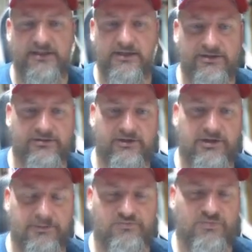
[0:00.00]

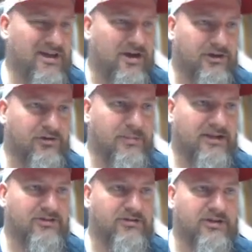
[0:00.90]
So 100 is
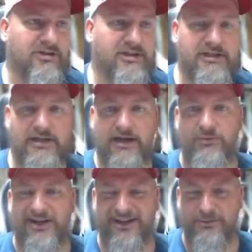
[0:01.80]
about as good as I could. I
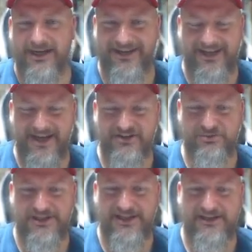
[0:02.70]
went a little bit less,
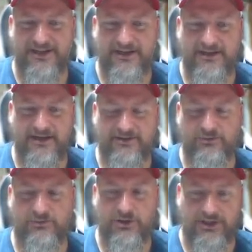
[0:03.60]
but then it
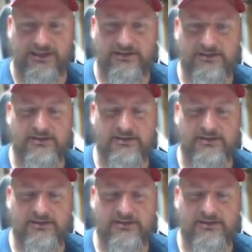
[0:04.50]
doesn't really